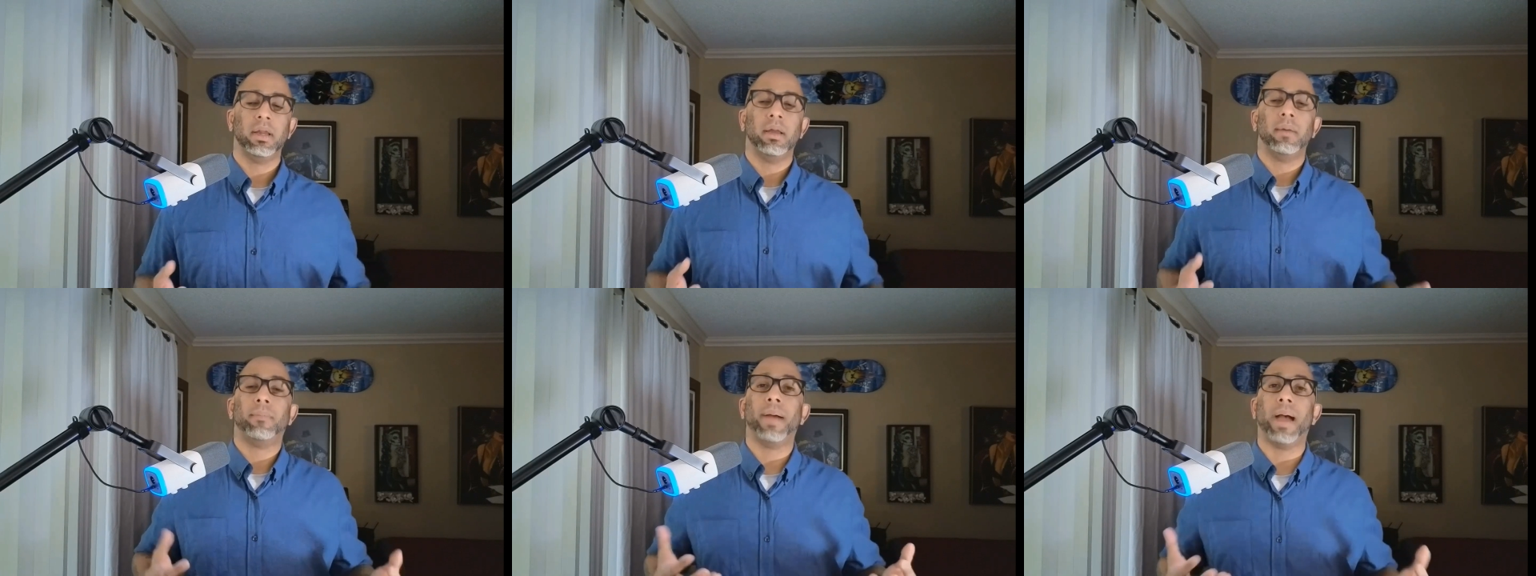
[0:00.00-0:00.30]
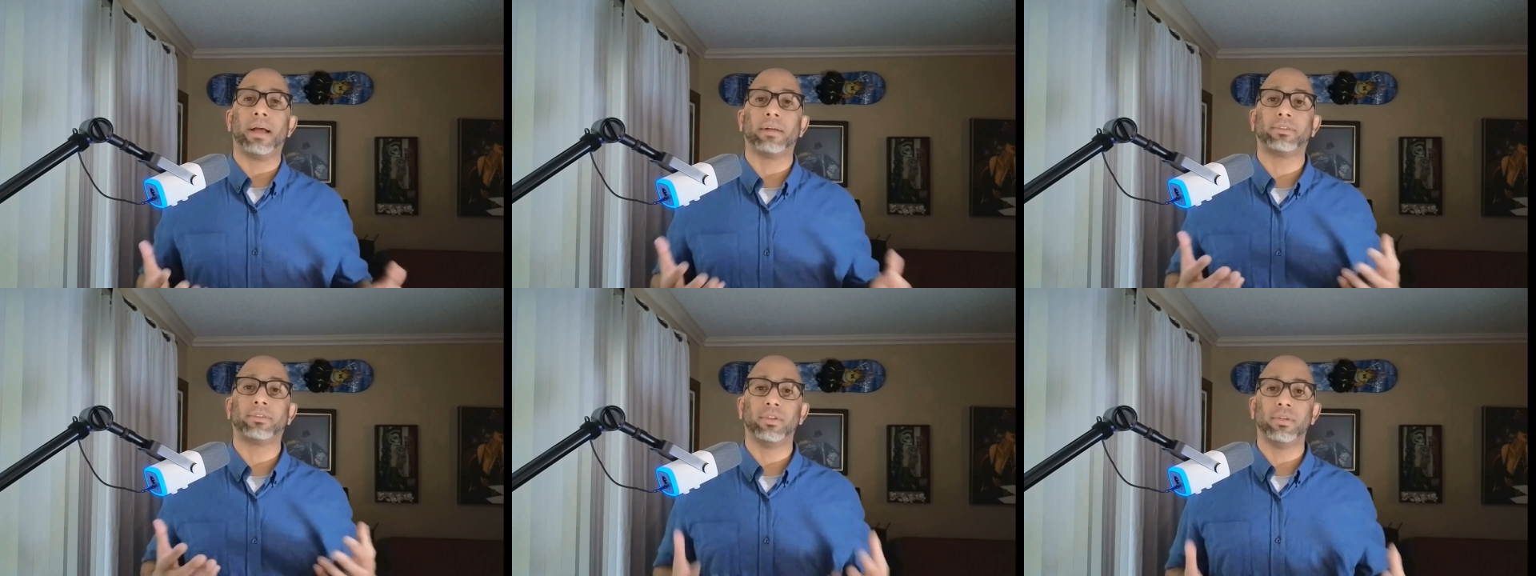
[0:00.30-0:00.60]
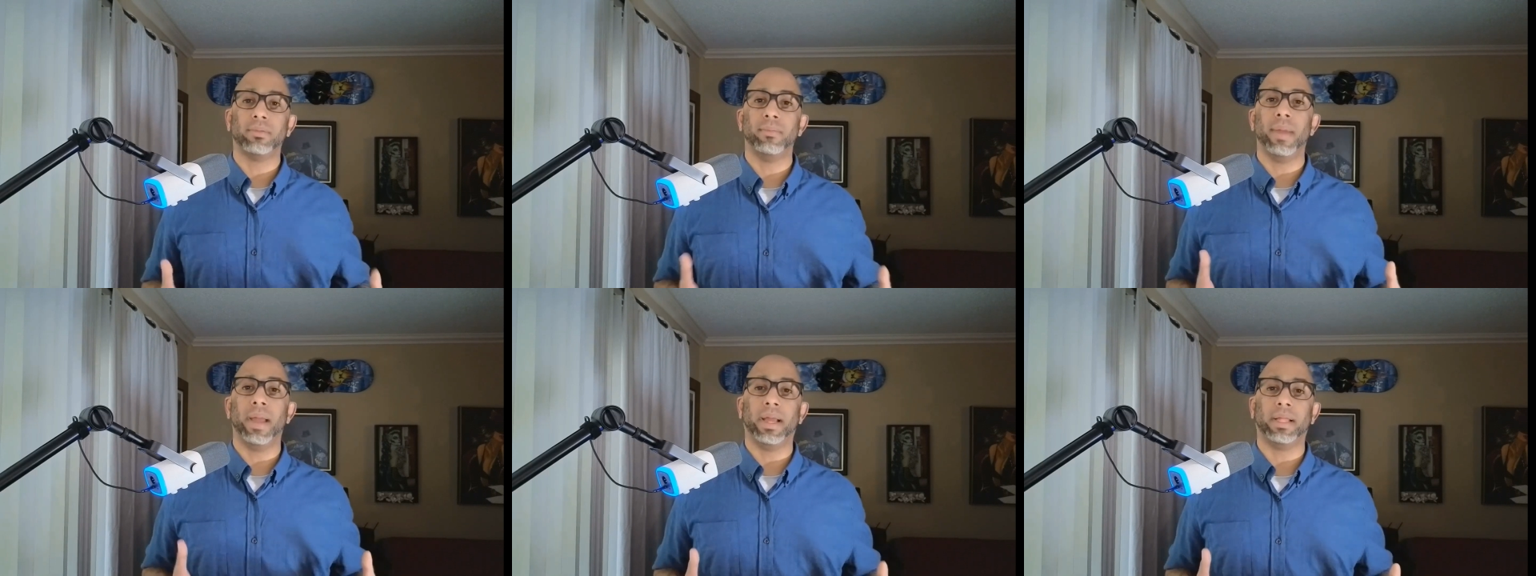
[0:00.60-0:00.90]
password
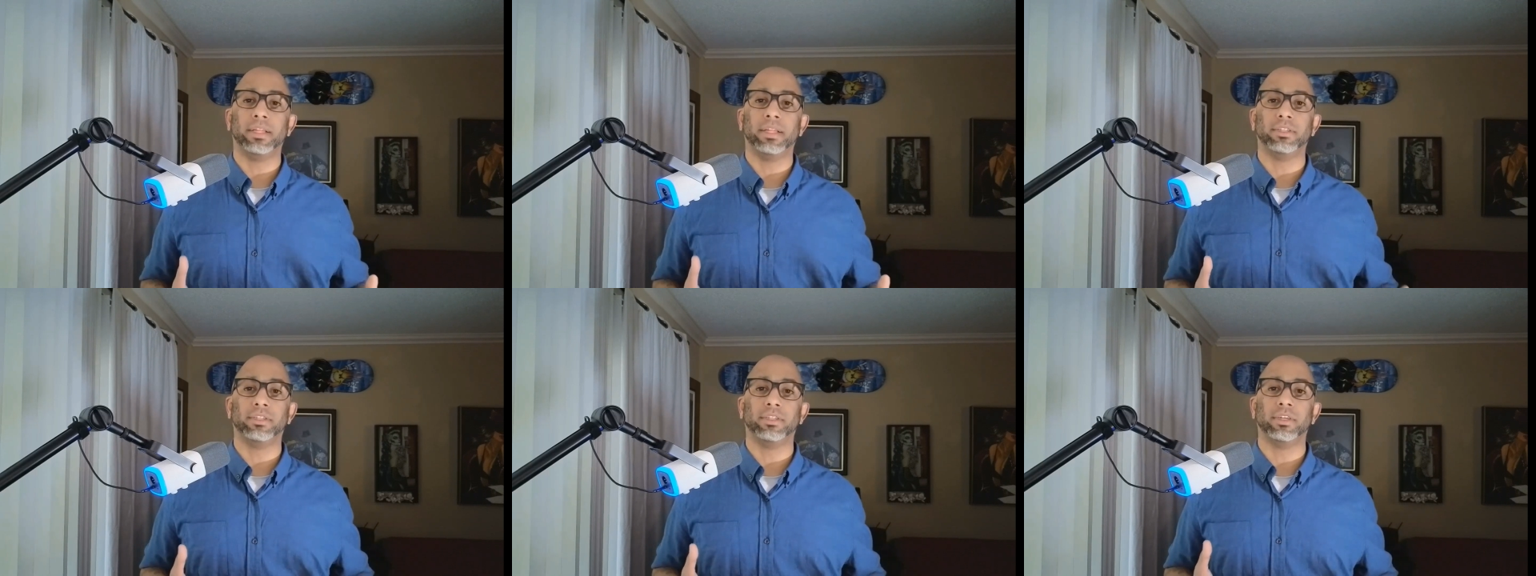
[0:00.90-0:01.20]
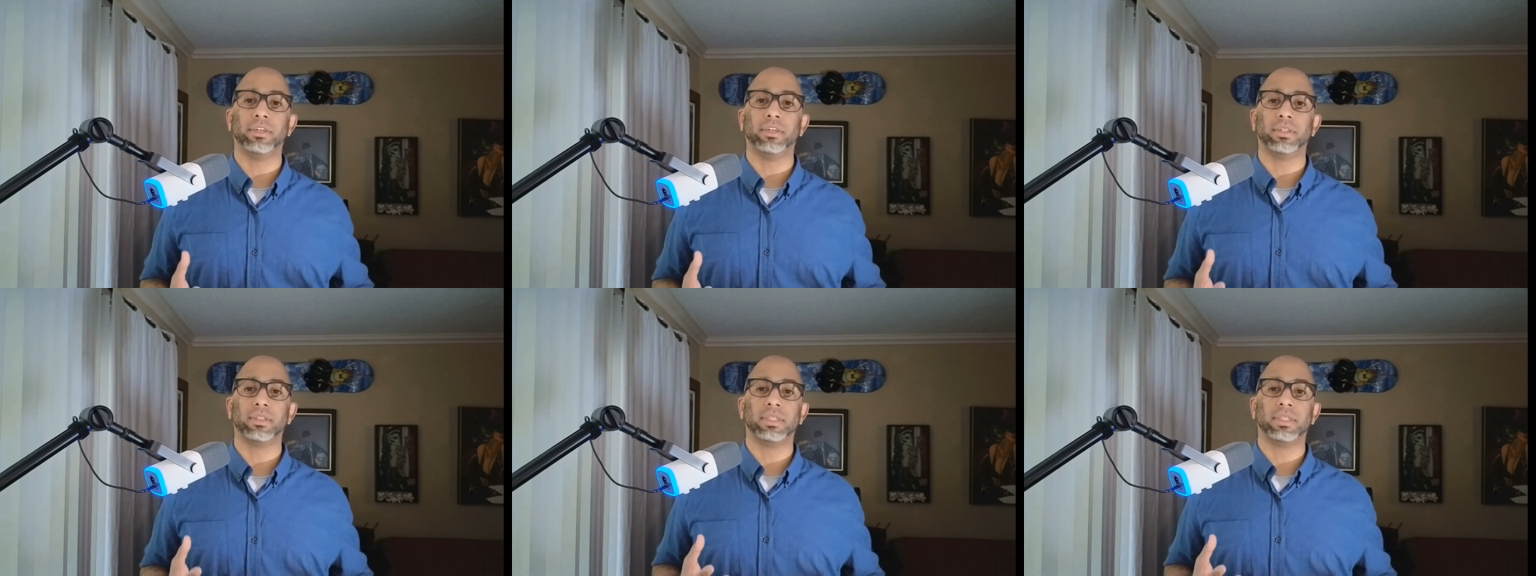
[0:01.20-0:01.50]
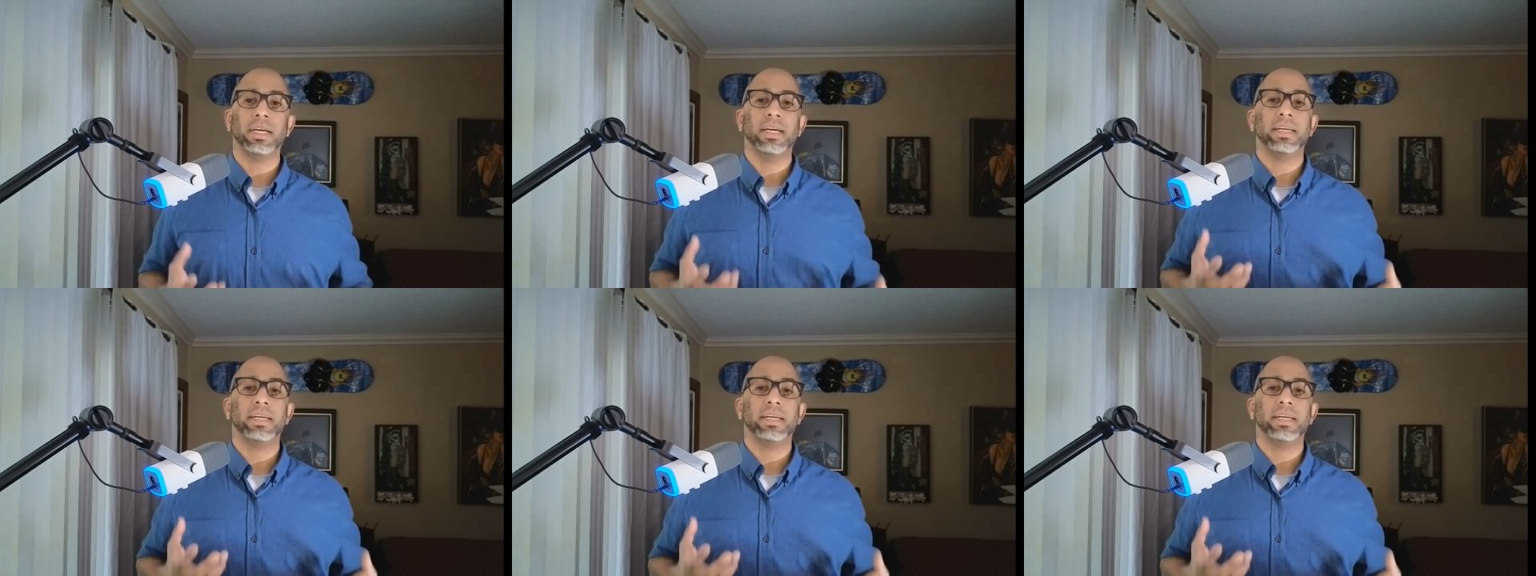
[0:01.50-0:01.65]
managers